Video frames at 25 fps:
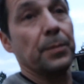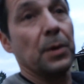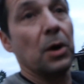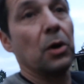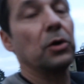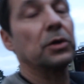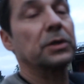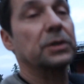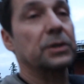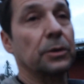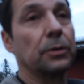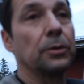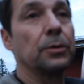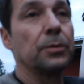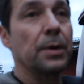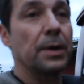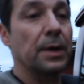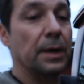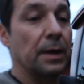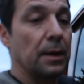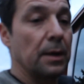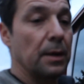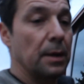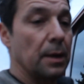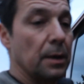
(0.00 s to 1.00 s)
Also,
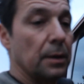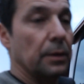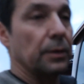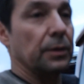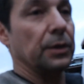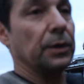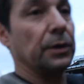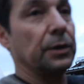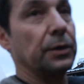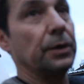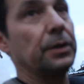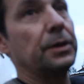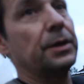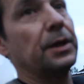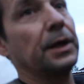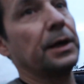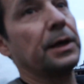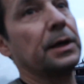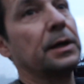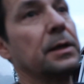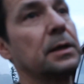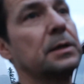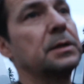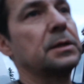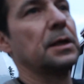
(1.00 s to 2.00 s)
the good thing
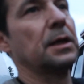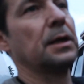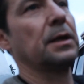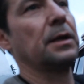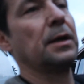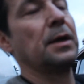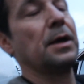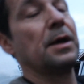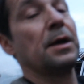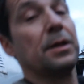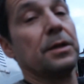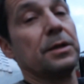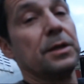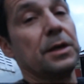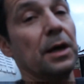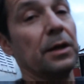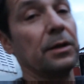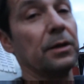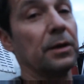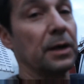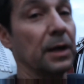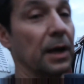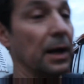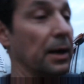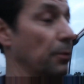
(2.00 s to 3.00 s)
is, the
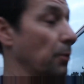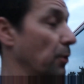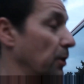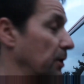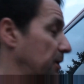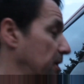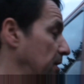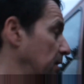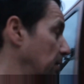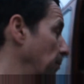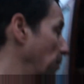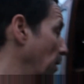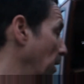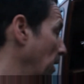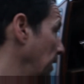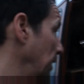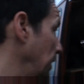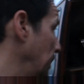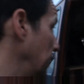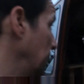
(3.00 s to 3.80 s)
other guy wants to buy